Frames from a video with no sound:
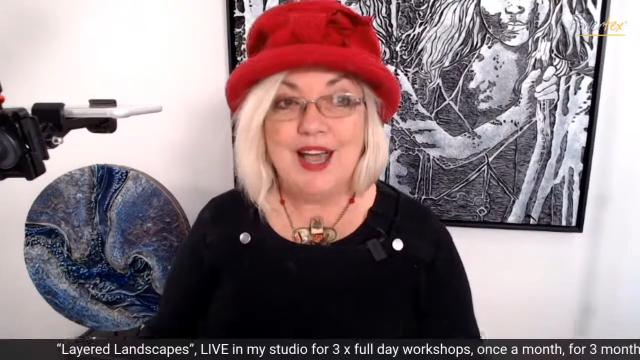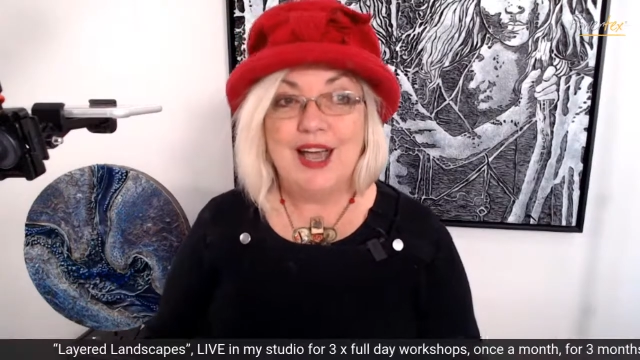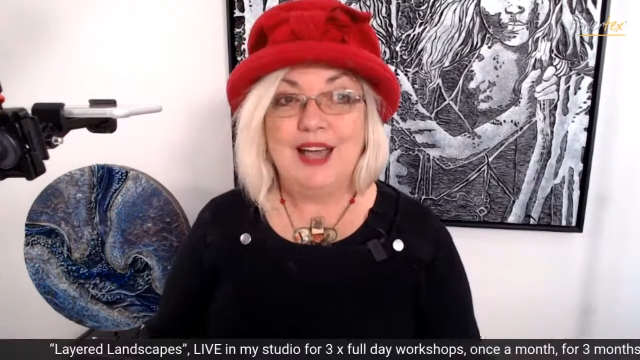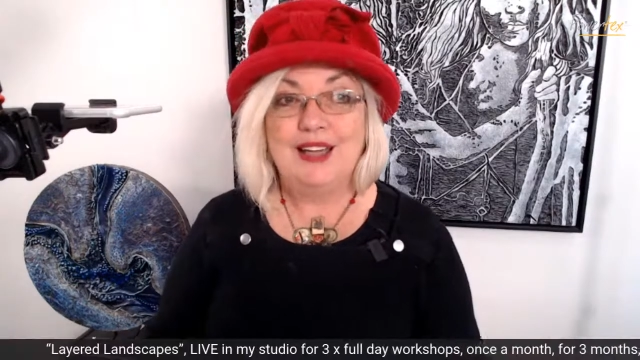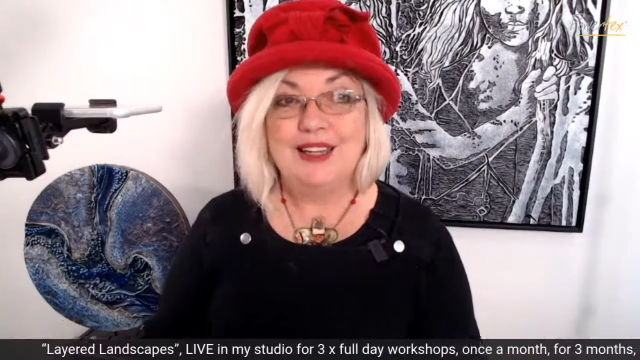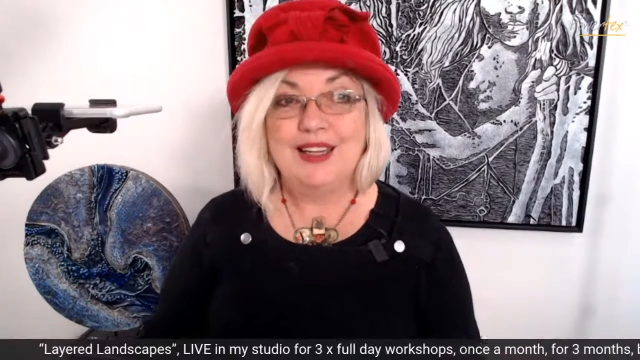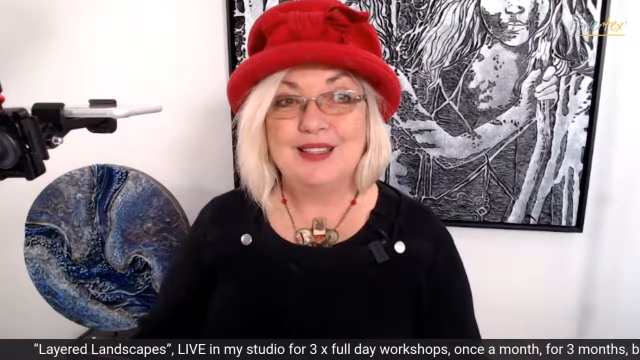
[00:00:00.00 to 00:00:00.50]

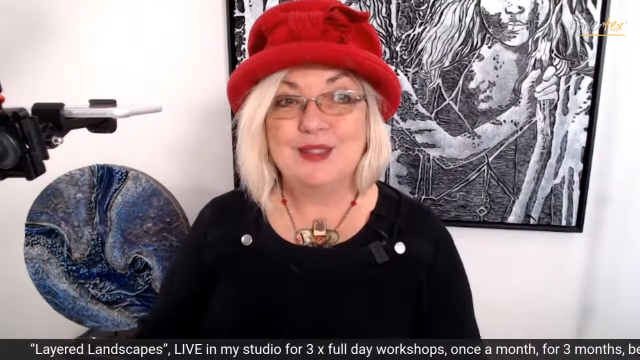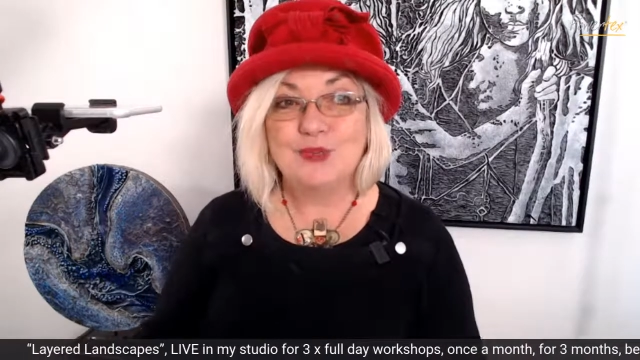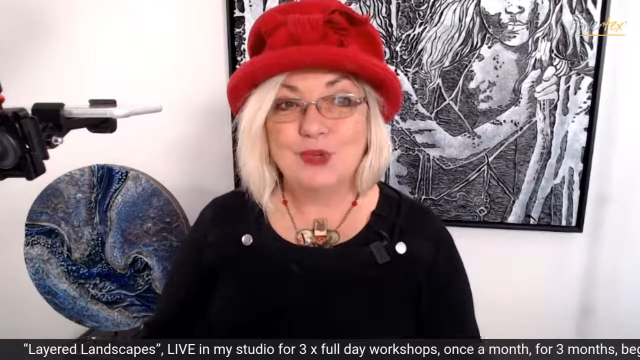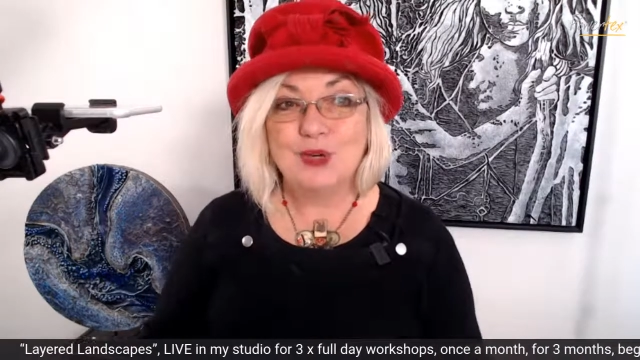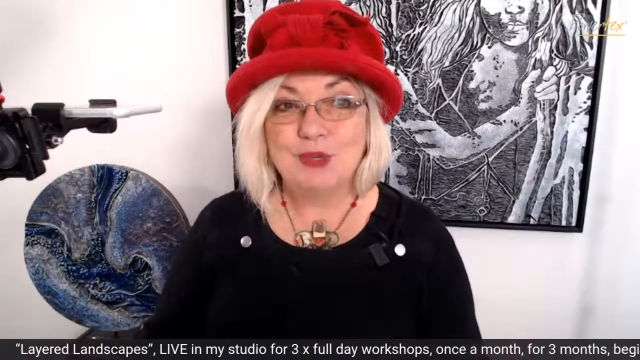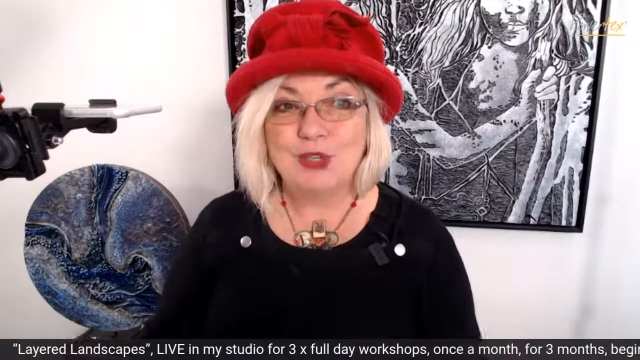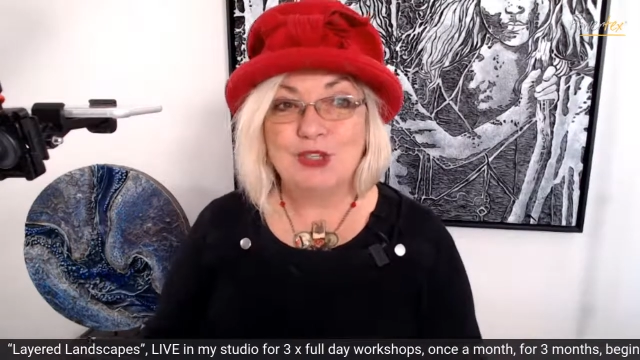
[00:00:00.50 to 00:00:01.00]
and that's
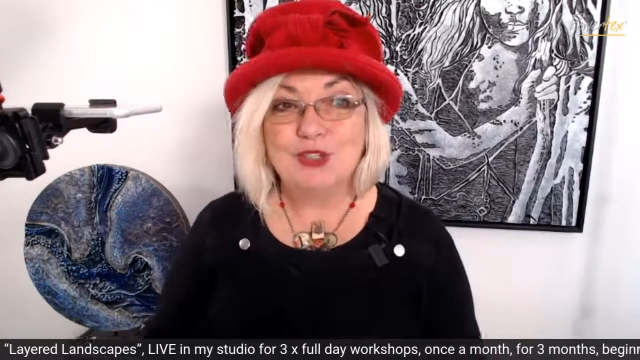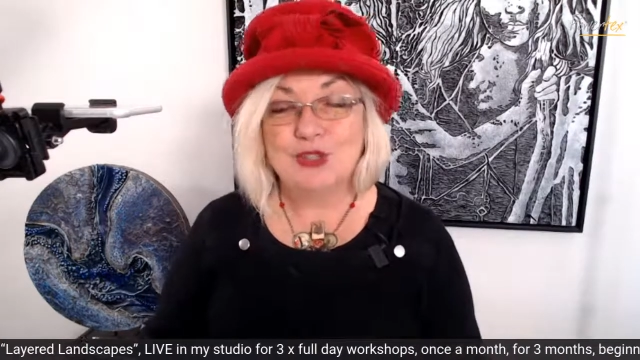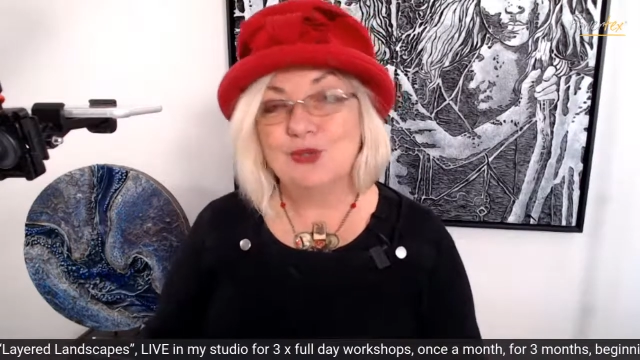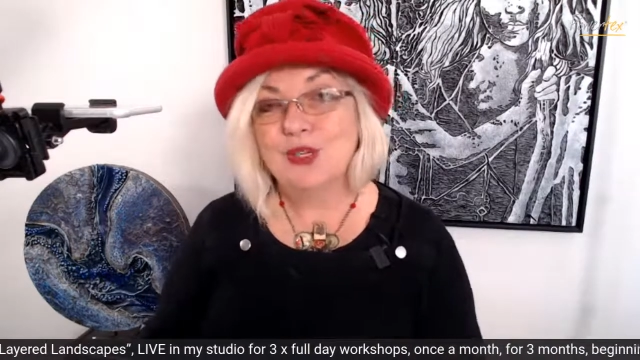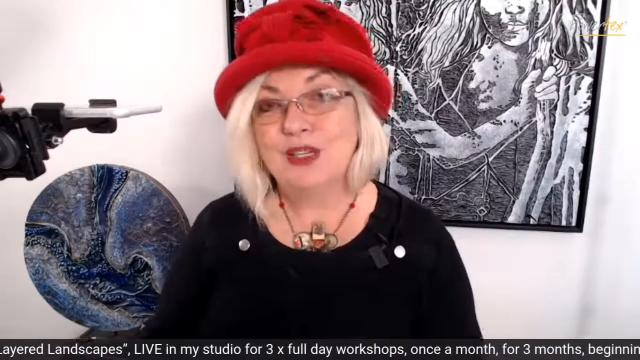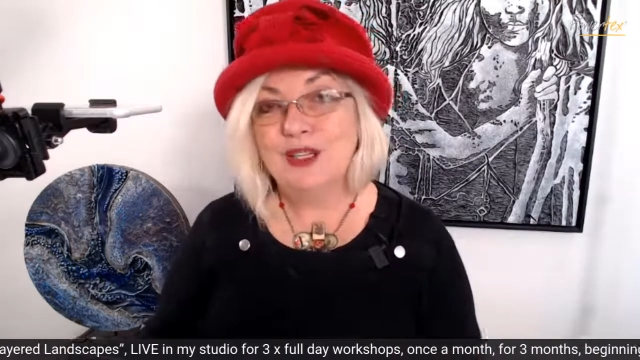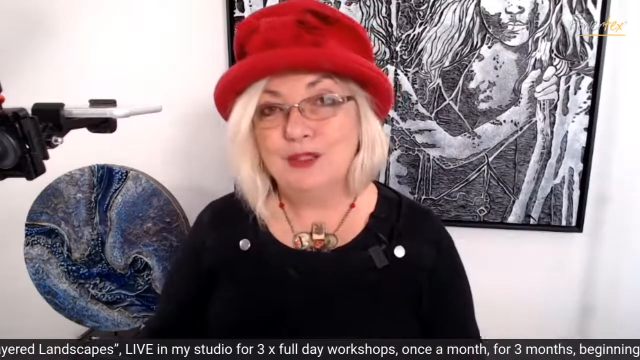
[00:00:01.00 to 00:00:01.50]
what I'm going to do
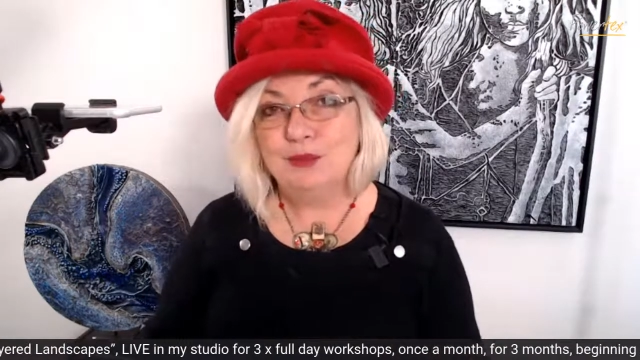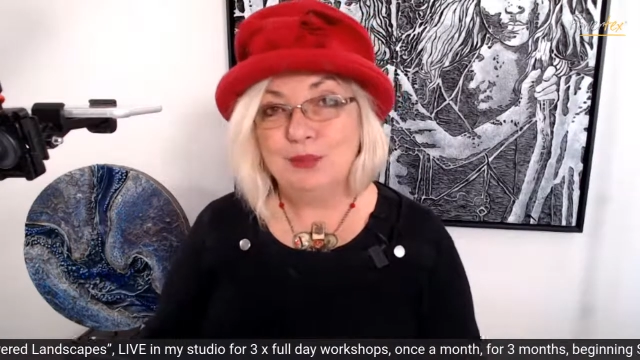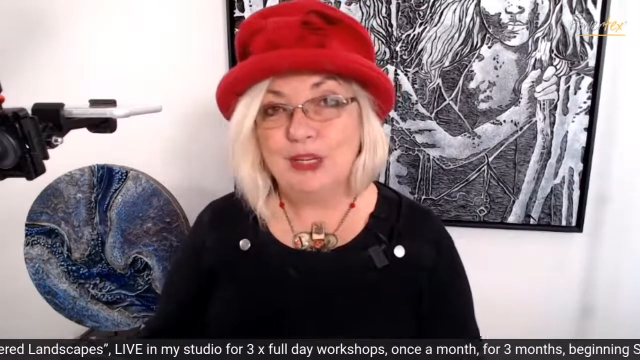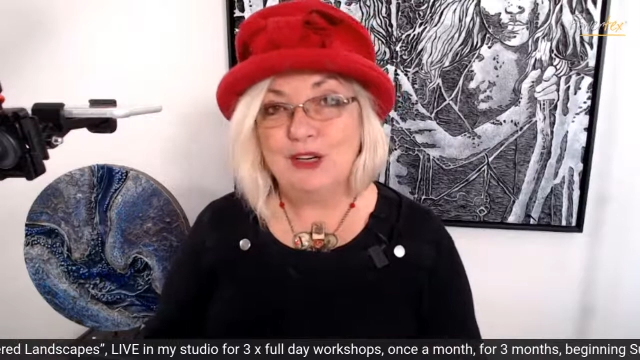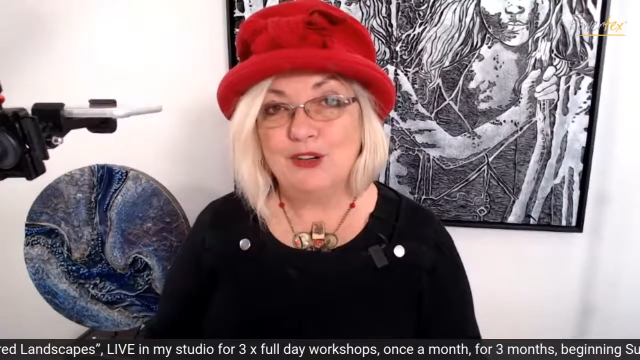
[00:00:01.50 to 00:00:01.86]
a little bit